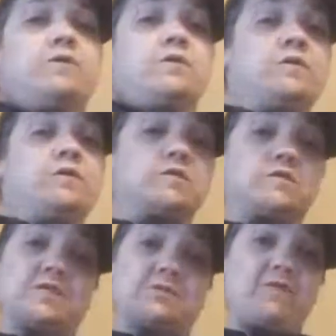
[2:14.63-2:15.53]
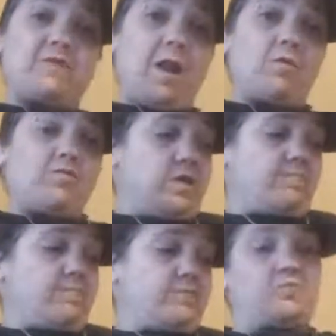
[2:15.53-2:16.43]
But the stuff that I don't keep in these
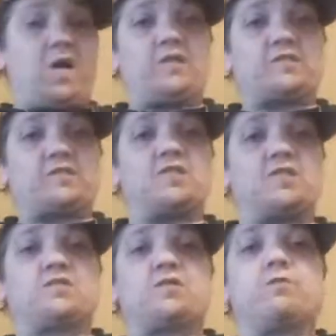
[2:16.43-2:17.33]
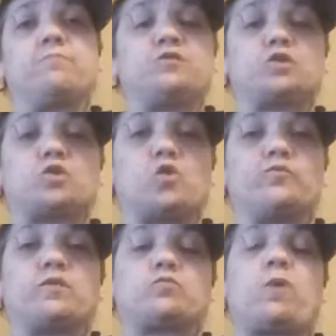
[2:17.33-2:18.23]
boxes, yes, they are being sold. That's
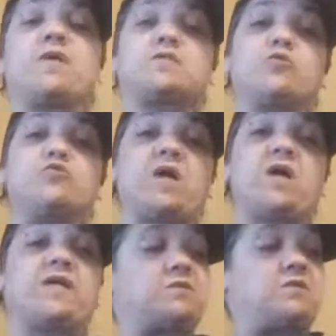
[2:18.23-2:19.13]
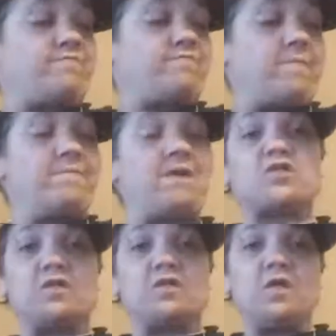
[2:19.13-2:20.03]
why I tell you guys, if I mention
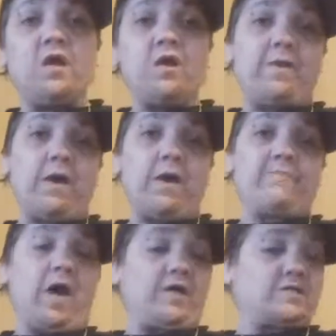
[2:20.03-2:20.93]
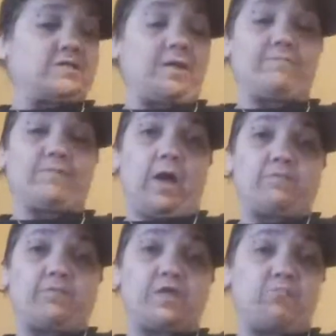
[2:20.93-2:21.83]
in my unboxings that I'm not going to be
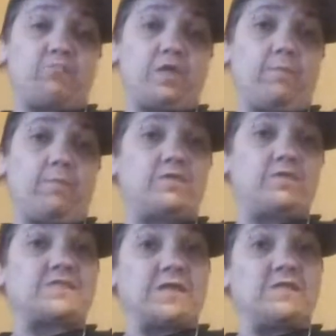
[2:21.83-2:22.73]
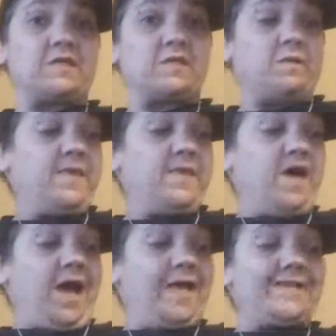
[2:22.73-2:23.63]
keeping it, I'm going to be selling it,
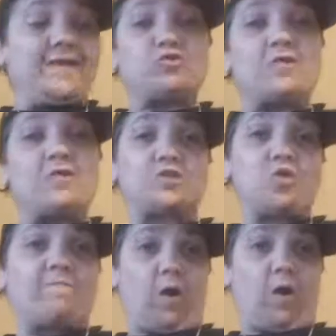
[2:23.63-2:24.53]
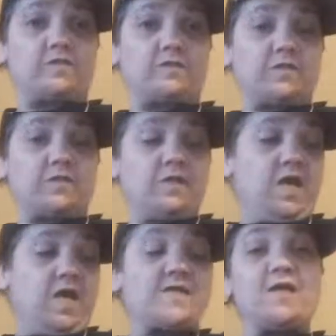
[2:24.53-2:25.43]
I let you guys know first in
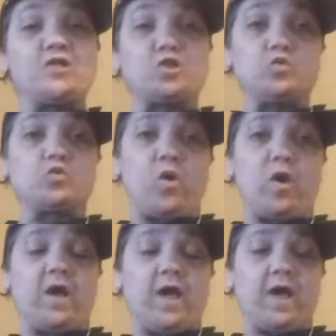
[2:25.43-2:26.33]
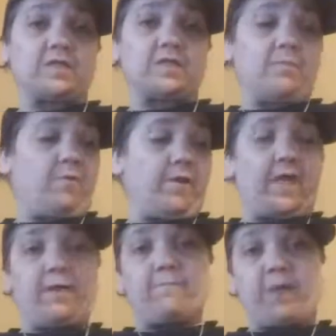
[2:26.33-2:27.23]
case you want a heads up and, like,
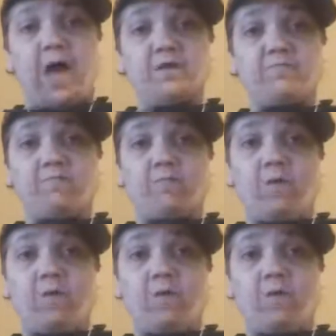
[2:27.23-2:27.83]
buy it before I